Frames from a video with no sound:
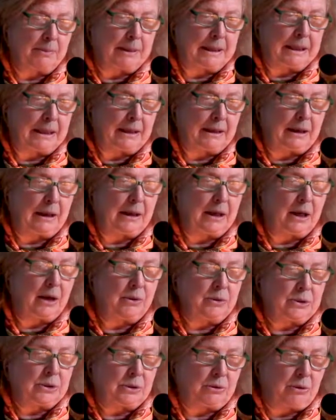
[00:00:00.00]
but it, it,
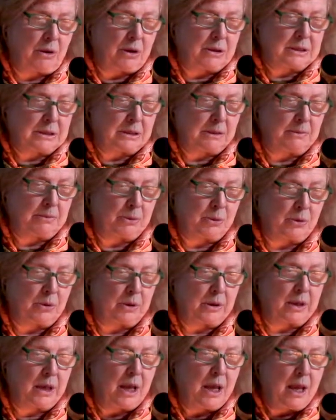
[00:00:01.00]
goes across the
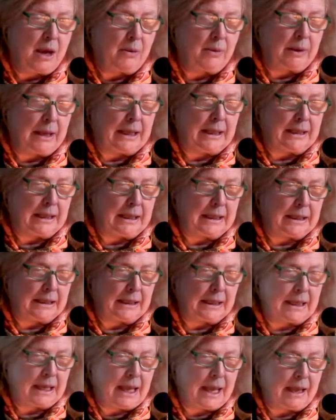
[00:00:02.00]
board in
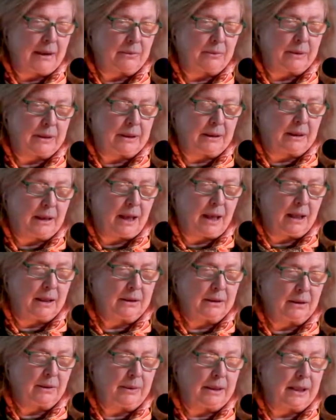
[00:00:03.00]
Italy and with uh,
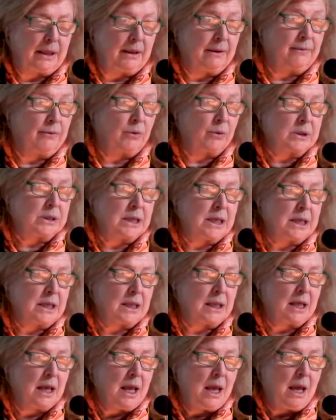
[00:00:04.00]
Louis
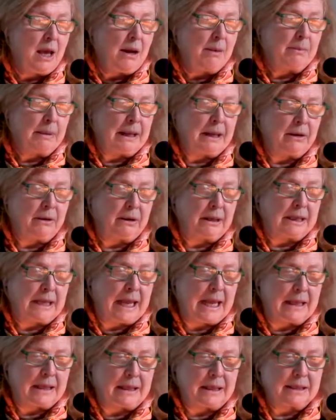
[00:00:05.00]
XIV. Here
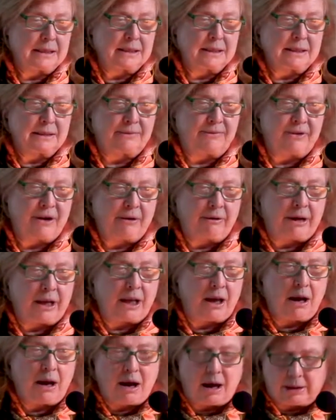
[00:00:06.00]
again is this very
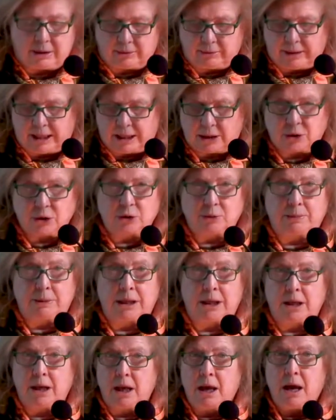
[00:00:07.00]
odd
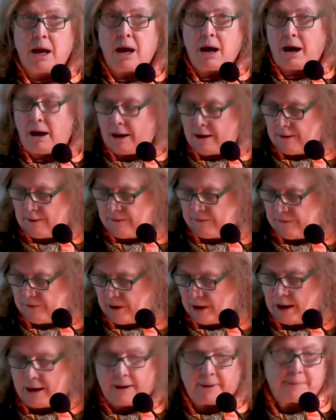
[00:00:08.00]
arrangement of,
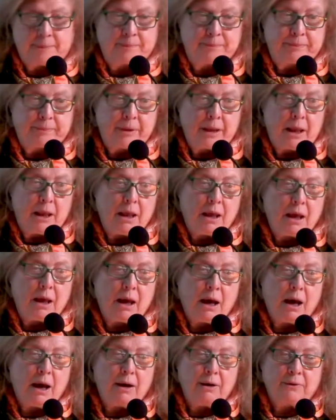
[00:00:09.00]
um,
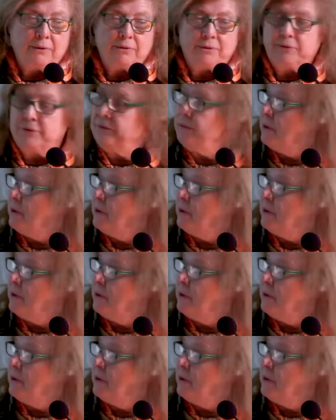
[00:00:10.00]
of